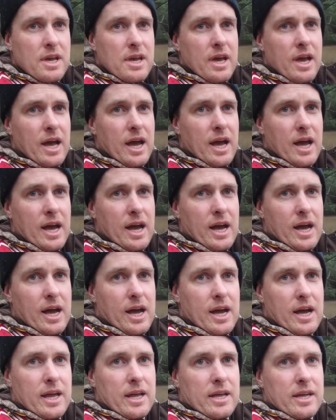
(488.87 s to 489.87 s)

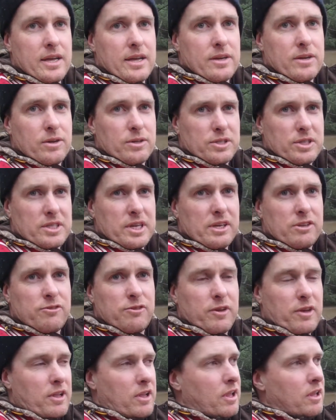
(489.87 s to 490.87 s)
because it does
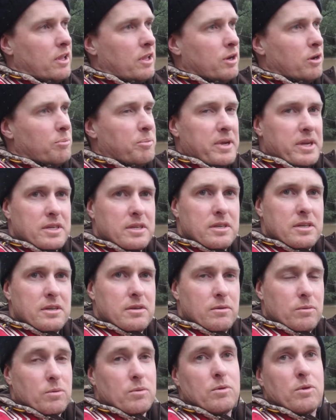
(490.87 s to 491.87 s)
feel a little bit,
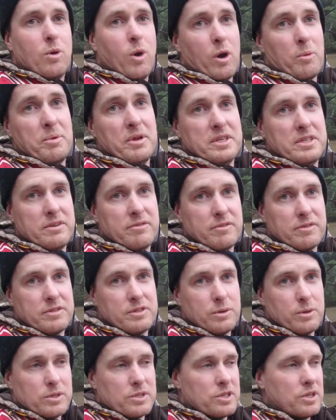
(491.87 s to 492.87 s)
quite a bit different
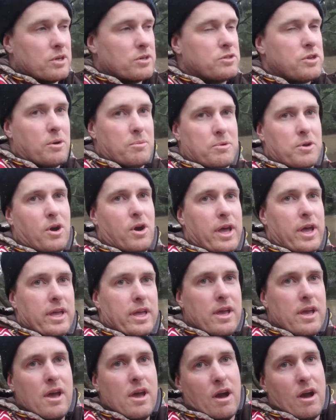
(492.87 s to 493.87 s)
to a sit-on-top kayak.
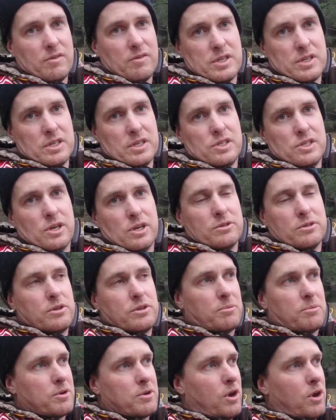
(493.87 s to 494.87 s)
Obviously in
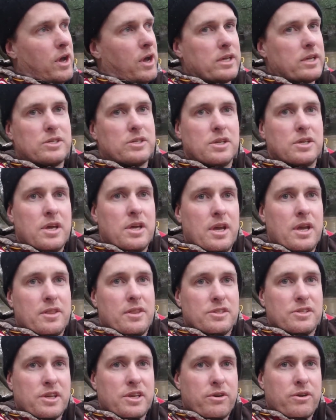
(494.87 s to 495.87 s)
sit-on-top kayaks,
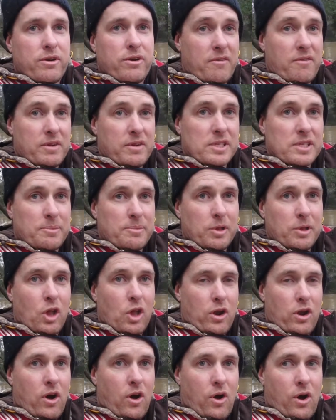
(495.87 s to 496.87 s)
the centre of gravity is up a
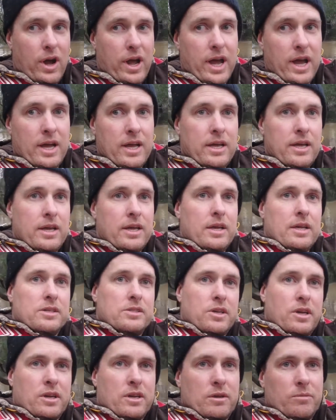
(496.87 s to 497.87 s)
lot higher,
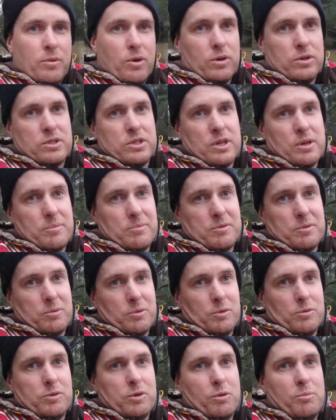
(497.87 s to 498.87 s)
so you're more
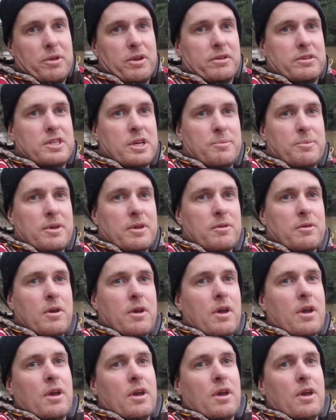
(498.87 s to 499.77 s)
susceptible to a bit of tipping.